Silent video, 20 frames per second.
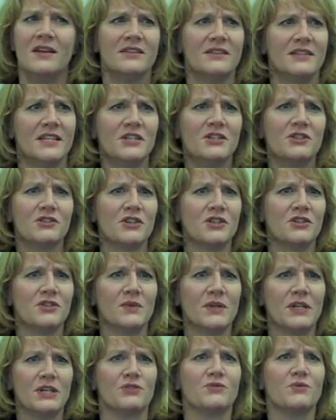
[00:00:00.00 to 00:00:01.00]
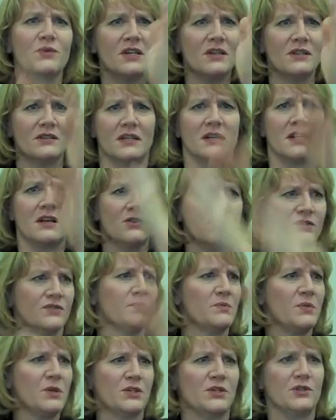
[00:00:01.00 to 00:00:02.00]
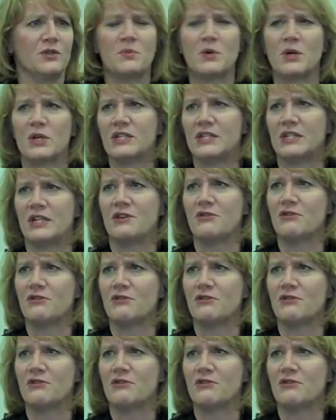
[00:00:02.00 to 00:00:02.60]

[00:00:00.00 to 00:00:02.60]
teachers are doing drills and it goes from person to person,